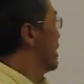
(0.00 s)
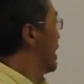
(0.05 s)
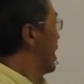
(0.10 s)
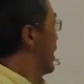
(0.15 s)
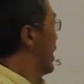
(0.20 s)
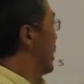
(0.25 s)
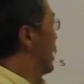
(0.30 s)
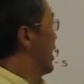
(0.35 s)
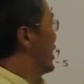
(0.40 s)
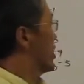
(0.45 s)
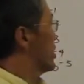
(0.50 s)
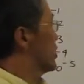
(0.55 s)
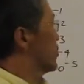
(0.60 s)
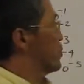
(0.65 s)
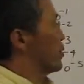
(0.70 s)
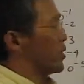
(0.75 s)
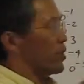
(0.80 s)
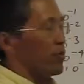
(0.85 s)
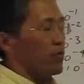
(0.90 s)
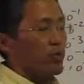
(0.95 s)
And
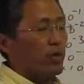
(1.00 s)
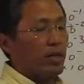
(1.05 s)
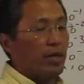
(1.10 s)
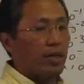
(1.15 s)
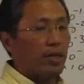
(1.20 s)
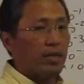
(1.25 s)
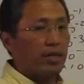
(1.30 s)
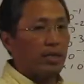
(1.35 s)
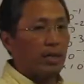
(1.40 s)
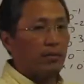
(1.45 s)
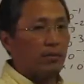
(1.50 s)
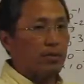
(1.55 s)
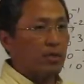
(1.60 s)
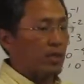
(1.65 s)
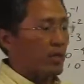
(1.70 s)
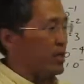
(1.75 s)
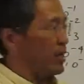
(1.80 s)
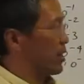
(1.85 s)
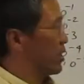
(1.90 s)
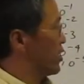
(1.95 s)
2.3 times
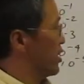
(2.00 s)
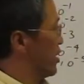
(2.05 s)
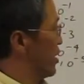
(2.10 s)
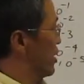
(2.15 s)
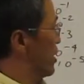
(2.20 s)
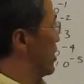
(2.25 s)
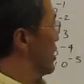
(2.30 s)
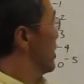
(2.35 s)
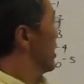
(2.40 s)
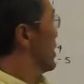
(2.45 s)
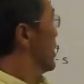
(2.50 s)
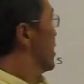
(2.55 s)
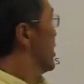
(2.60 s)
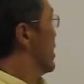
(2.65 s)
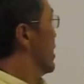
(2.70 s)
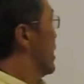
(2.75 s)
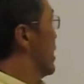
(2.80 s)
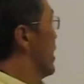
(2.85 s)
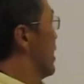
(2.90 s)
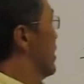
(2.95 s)
10 to the third
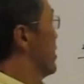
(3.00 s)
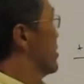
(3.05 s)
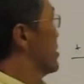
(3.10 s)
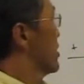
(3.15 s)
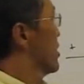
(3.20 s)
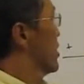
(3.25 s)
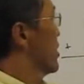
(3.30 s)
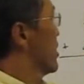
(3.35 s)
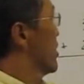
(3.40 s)
is